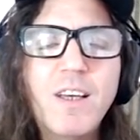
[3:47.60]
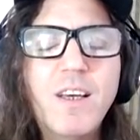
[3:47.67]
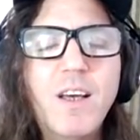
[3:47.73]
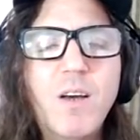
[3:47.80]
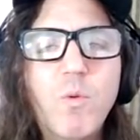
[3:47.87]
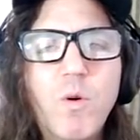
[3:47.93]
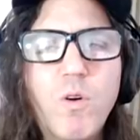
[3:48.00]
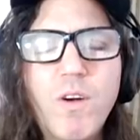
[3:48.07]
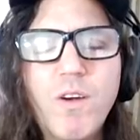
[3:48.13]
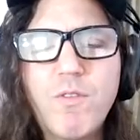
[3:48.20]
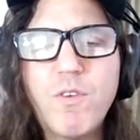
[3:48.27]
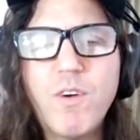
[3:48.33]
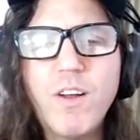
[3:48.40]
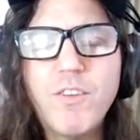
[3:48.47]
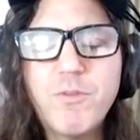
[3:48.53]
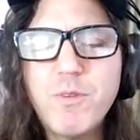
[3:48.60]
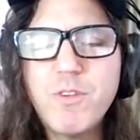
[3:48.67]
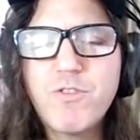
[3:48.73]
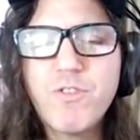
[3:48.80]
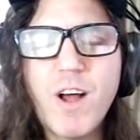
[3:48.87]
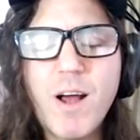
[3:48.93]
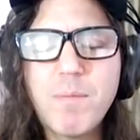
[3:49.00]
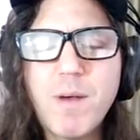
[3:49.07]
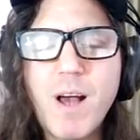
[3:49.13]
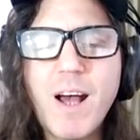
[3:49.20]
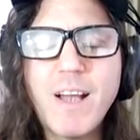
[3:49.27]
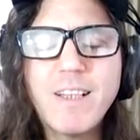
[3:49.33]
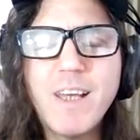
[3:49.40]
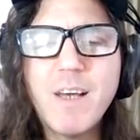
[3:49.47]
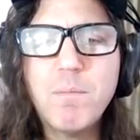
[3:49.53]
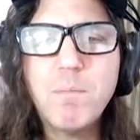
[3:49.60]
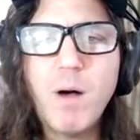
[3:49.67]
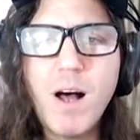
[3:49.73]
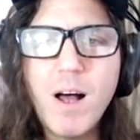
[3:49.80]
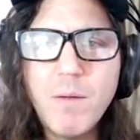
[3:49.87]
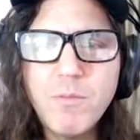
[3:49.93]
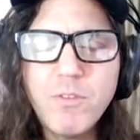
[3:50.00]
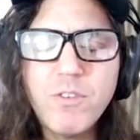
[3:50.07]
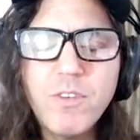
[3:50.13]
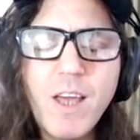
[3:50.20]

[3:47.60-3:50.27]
and wherever else we drop goddamn bombs?